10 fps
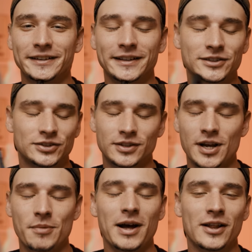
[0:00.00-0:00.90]
It's,
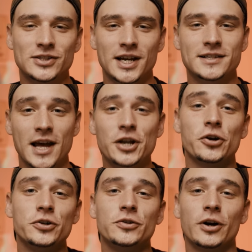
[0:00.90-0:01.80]
I apologize. I
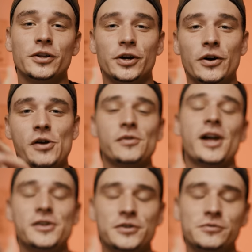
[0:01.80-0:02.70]
know who you are though.
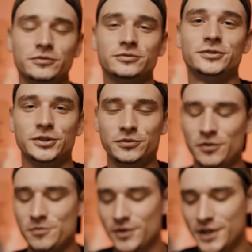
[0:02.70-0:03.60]
know you
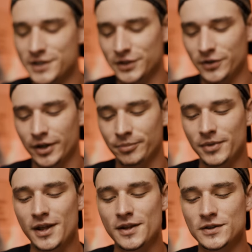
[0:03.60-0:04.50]
from Instagram.
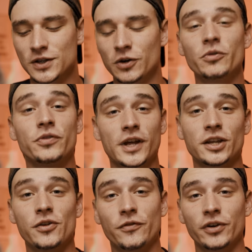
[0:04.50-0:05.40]
So
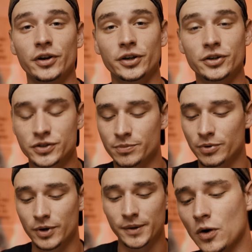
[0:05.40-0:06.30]
thank you for your
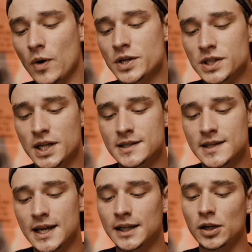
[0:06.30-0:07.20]
support. The question
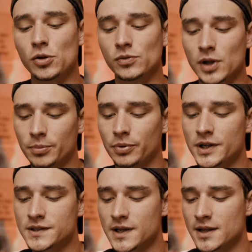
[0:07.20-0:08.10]
is, any new LUT
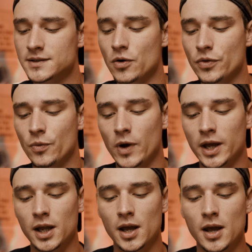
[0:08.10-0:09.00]
presets on the
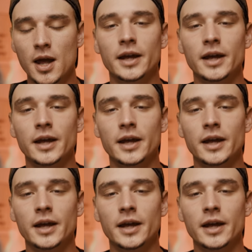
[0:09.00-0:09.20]
way?